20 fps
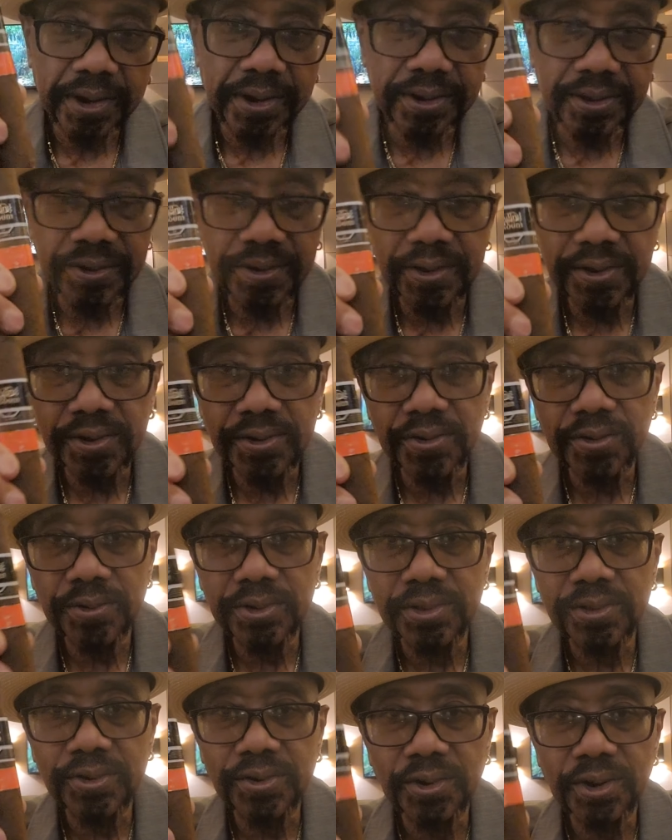I can continue
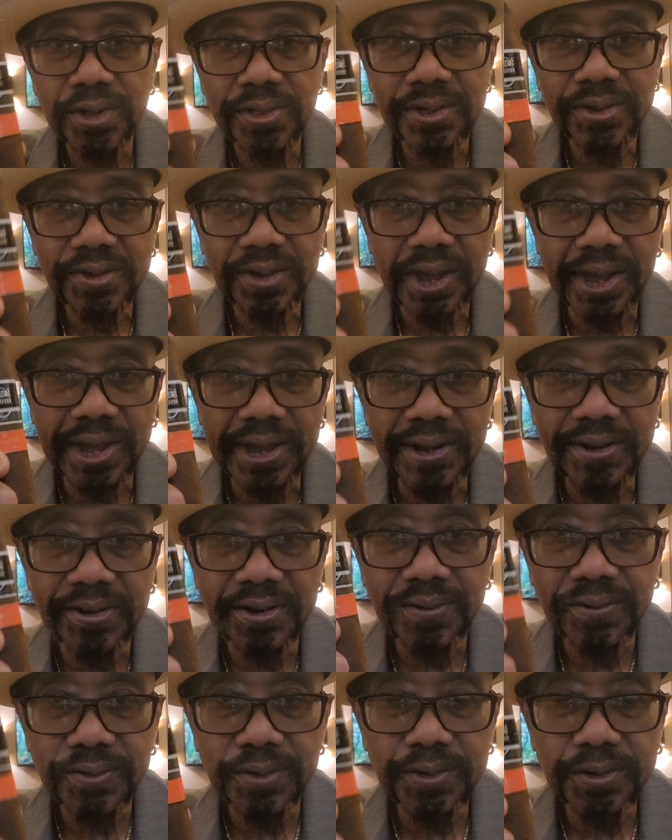to enjoy this
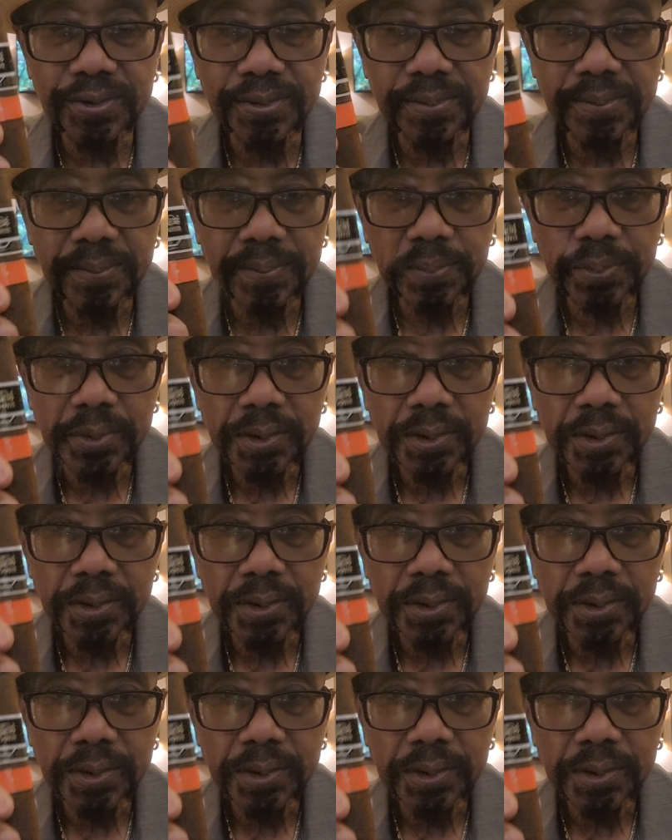aging room,